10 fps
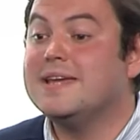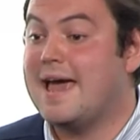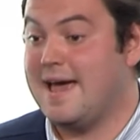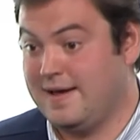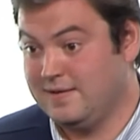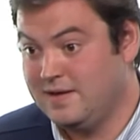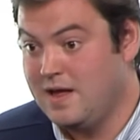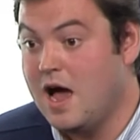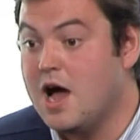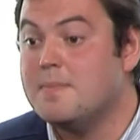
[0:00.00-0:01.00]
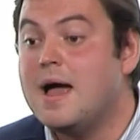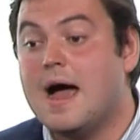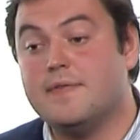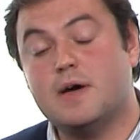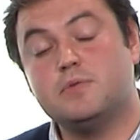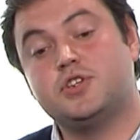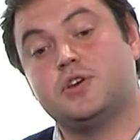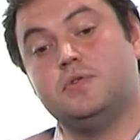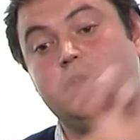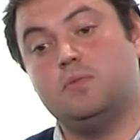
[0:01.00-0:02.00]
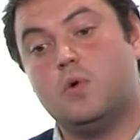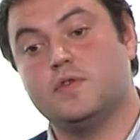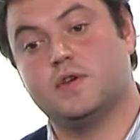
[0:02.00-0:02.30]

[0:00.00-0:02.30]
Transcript: care. And that was shown in